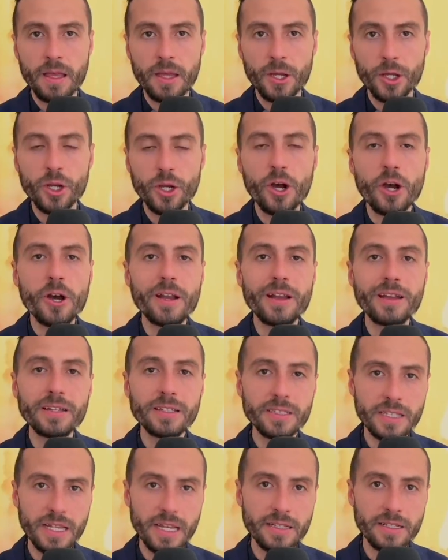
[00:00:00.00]
God has
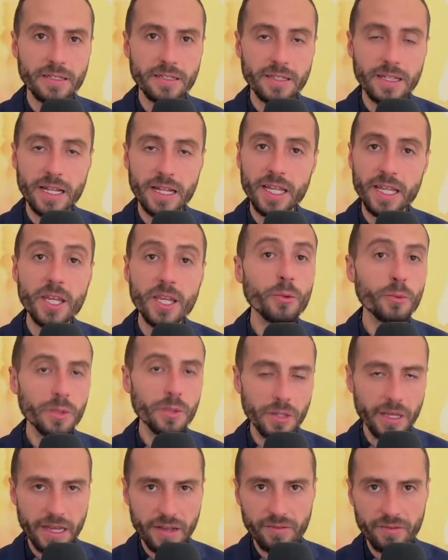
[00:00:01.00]
said that He
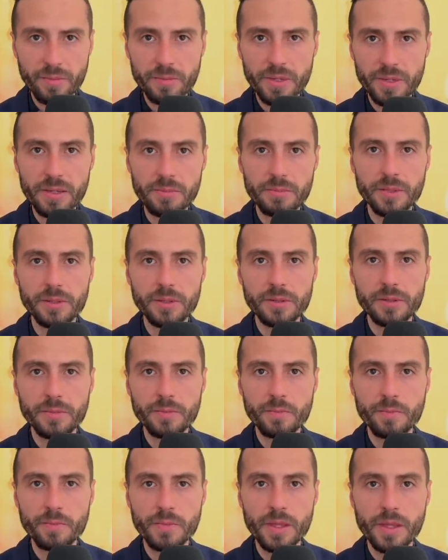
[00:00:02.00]
will have a people.
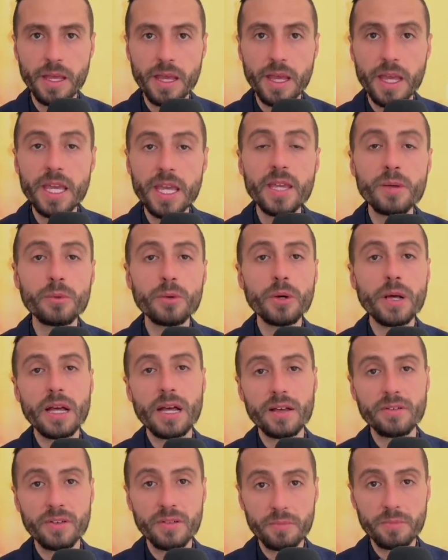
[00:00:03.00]
He will
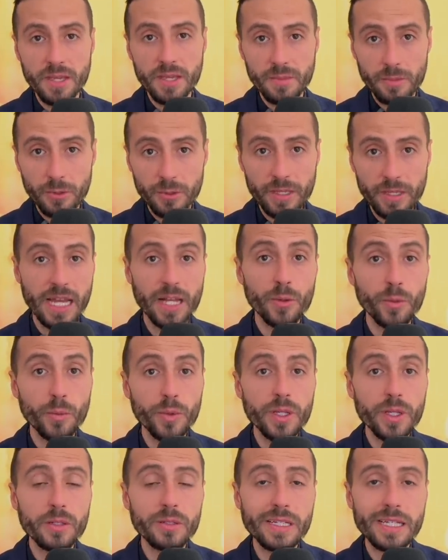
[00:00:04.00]
have a people that
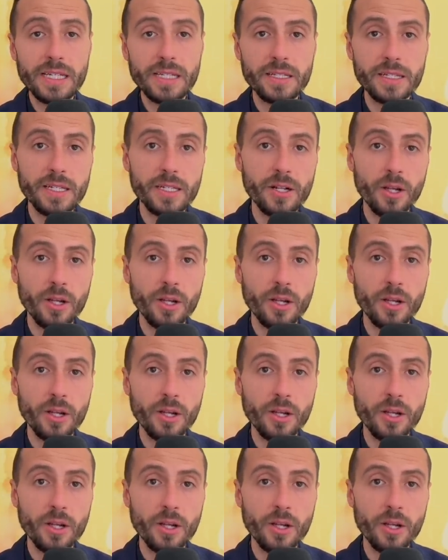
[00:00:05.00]
will indeed